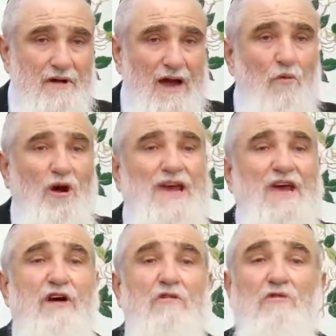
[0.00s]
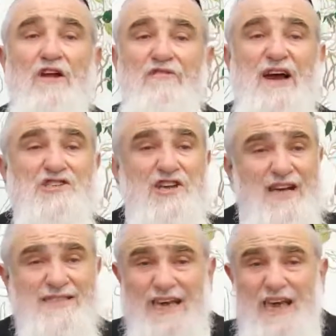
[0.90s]
I want to give everyone a fair
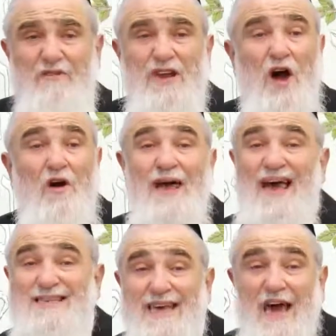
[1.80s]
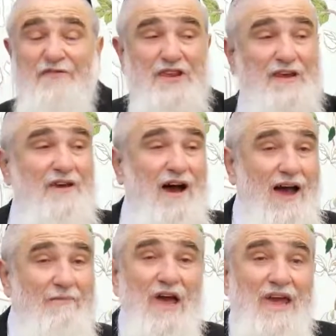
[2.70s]
chance, even though it's after the
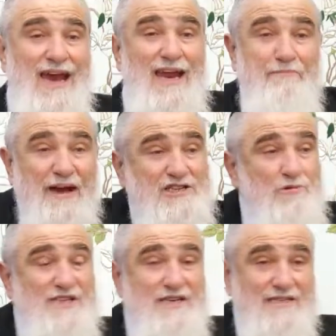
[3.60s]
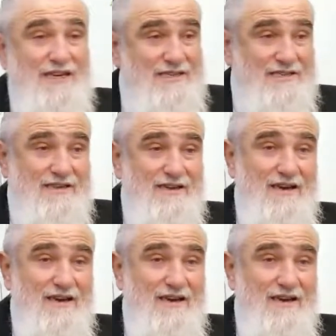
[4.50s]
time. You got to picture what this is.